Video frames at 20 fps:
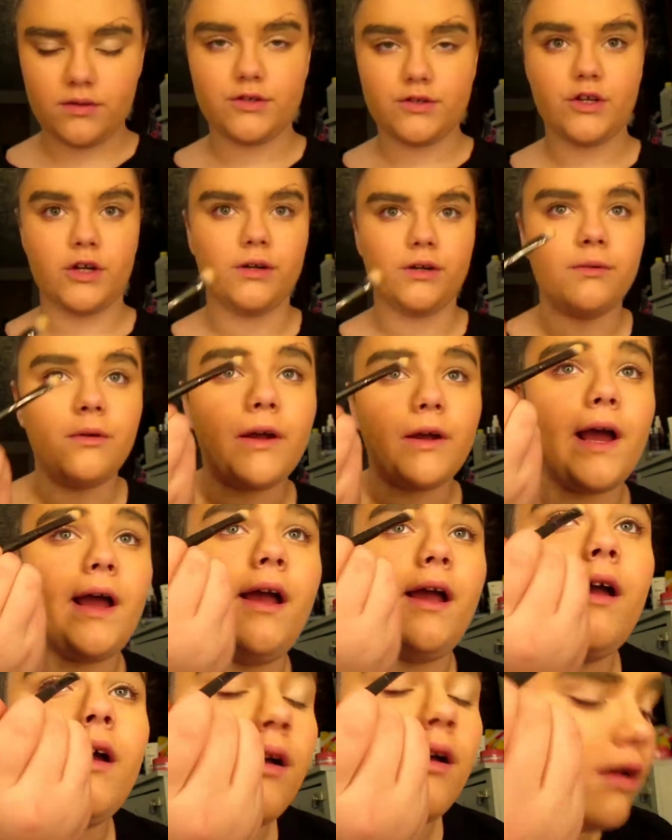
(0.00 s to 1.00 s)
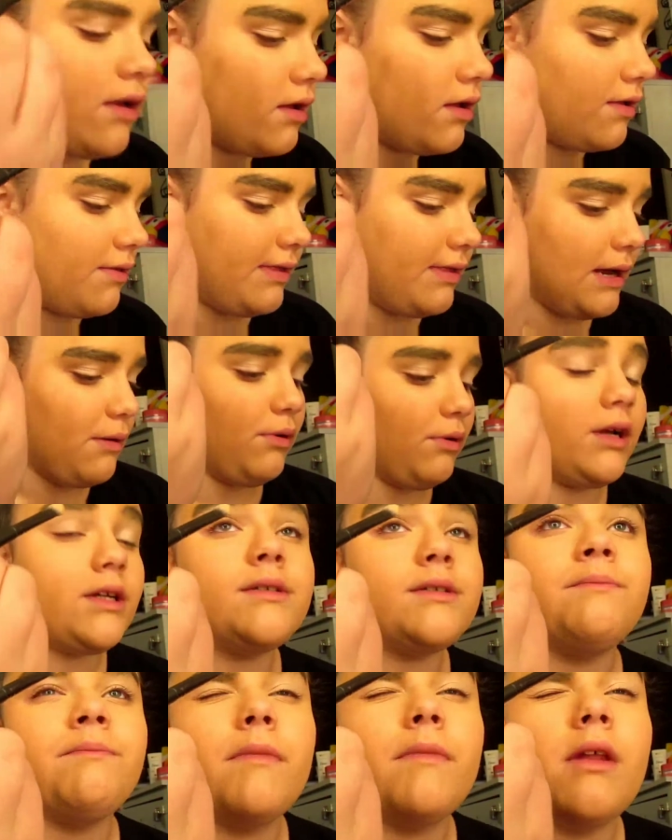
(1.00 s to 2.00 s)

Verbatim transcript: Sure, okay. That works.